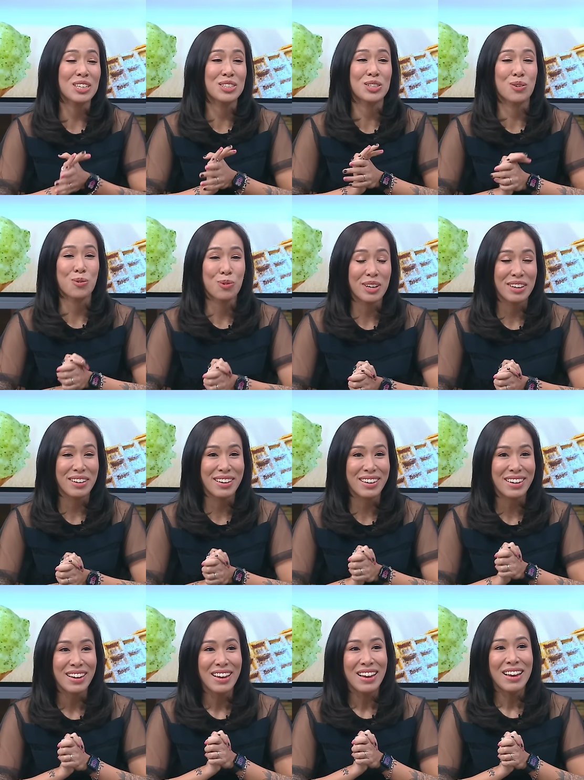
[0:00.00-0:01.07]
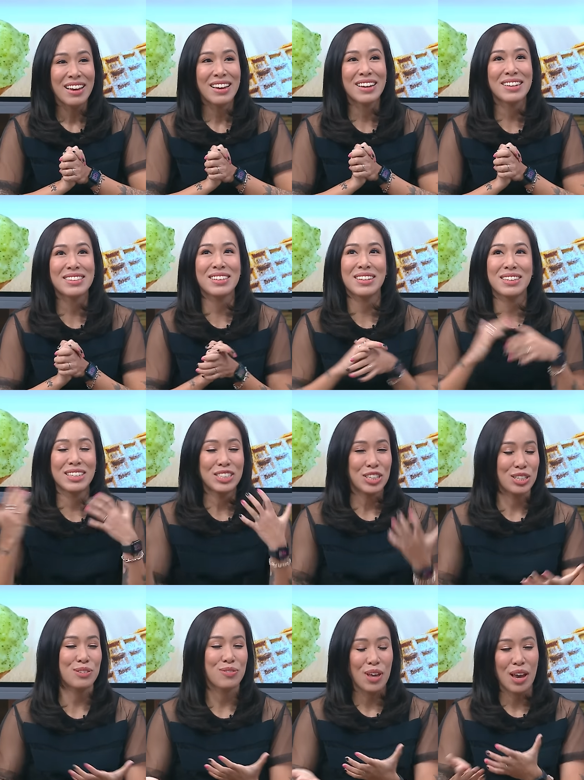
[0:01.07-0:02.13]
Dessert Week is an
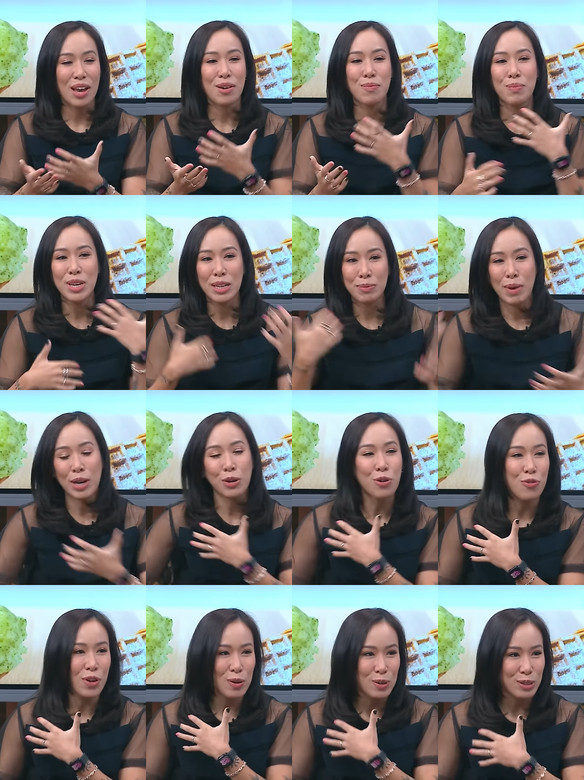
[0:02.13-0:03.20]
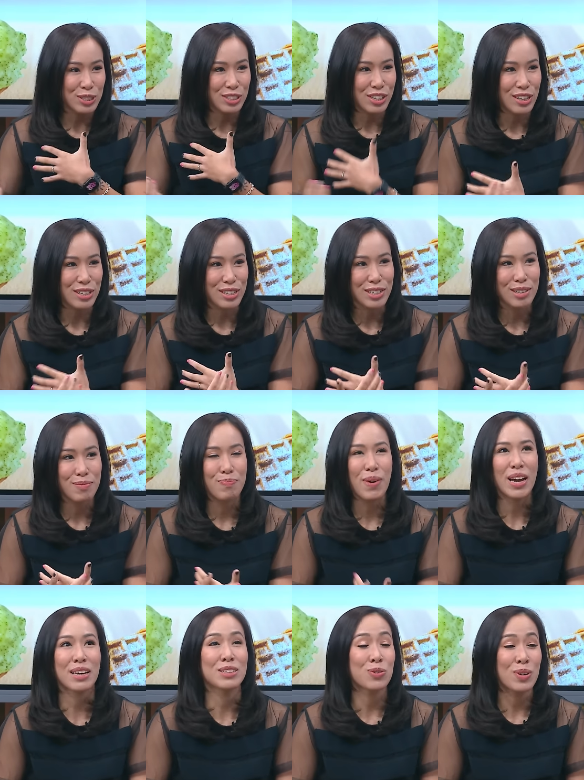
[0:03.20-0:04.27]
initiative that me and my co-founder started
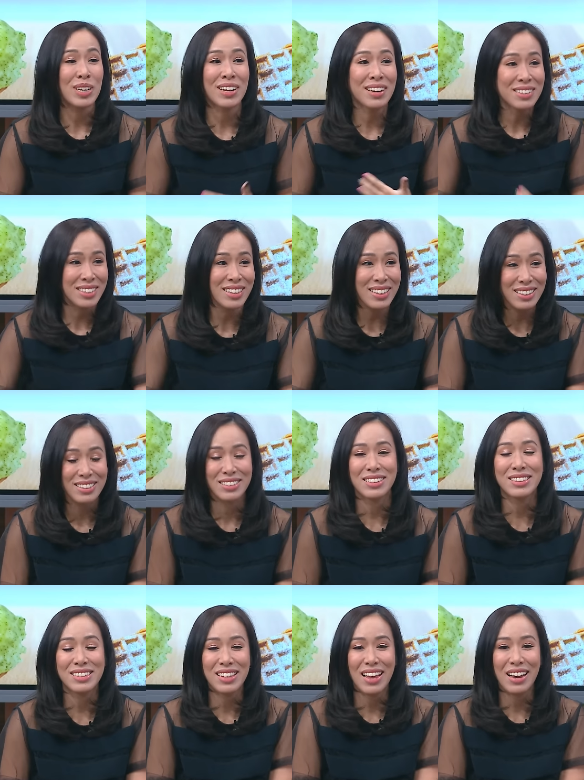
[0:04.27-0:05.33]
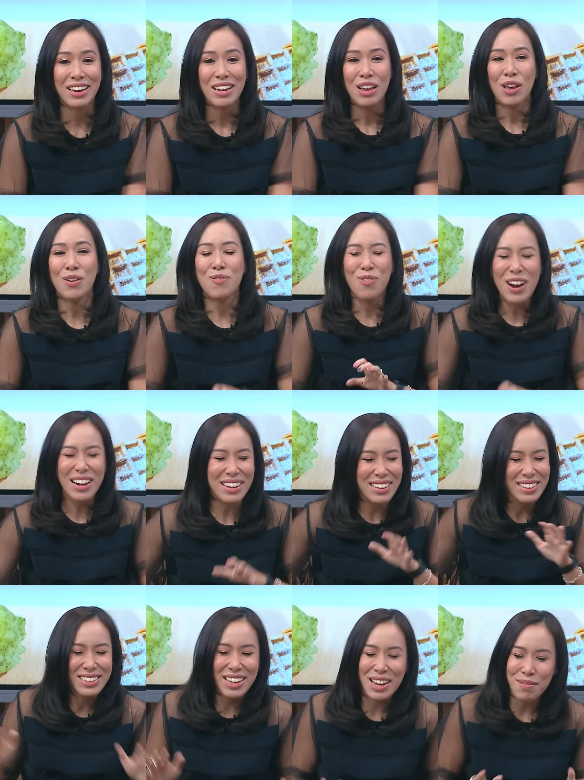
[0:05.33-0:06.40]
back in 2019, mm. just like right
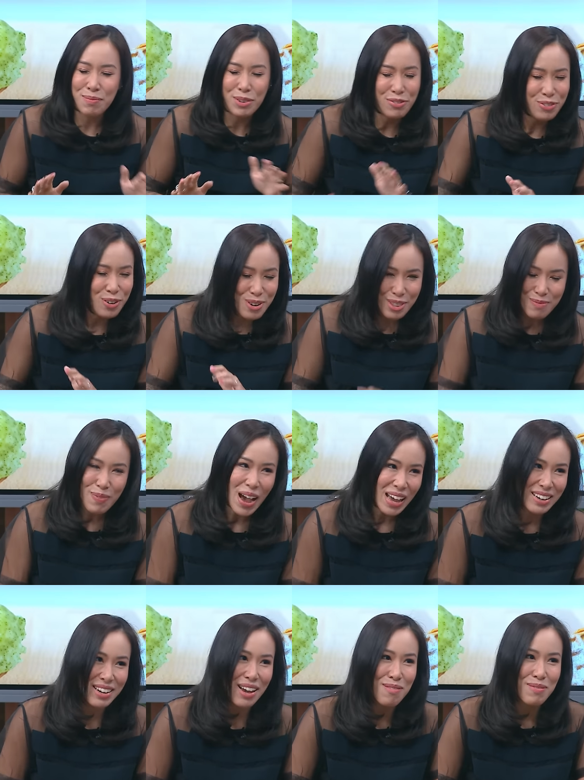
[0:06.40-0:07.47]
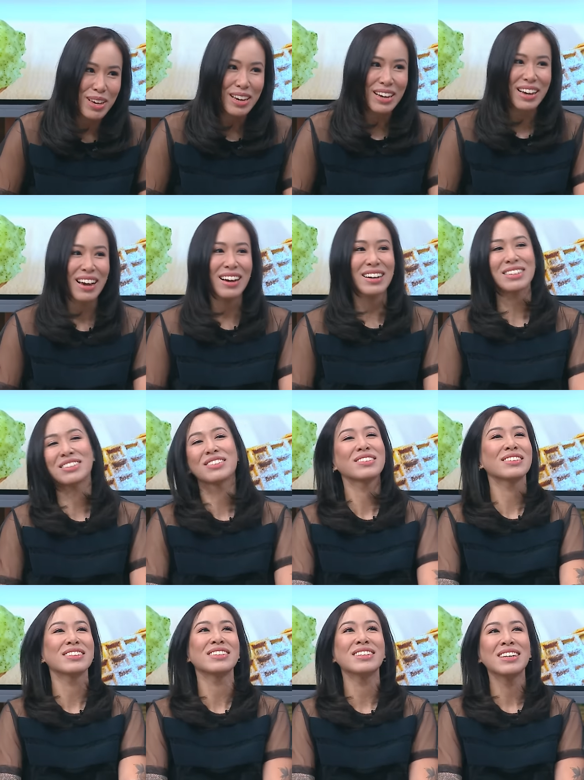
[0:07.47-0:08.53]
in time before the pandemic, Ugh.
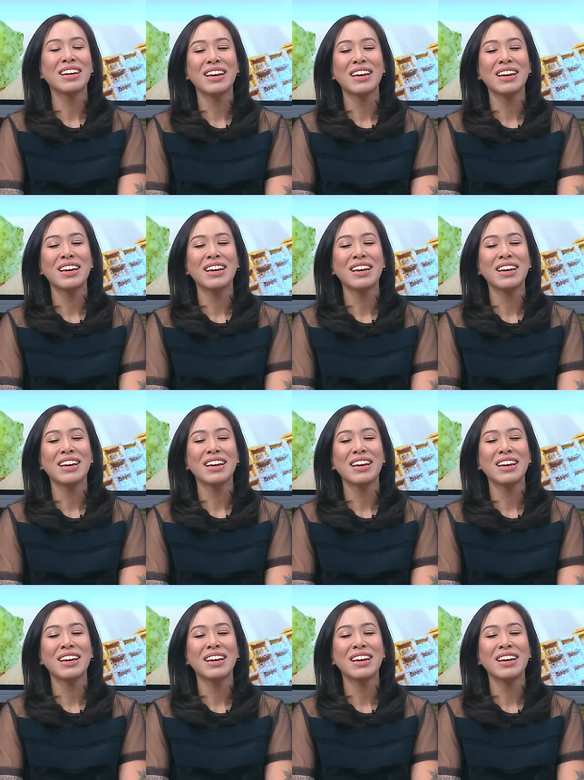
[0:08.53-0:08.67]
actually.